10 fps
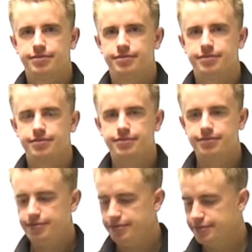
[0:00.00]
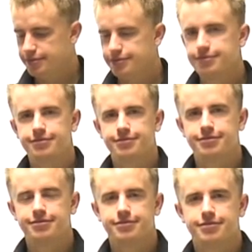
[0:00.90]

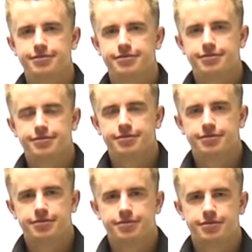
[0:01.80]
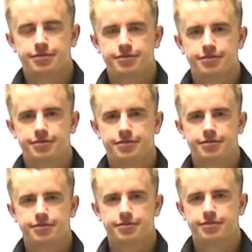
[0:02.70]

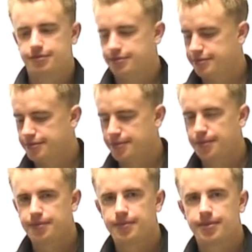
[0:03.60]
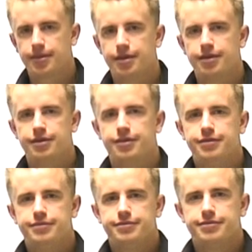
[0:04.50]

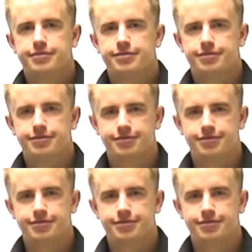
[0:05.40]
This person isn't speaking.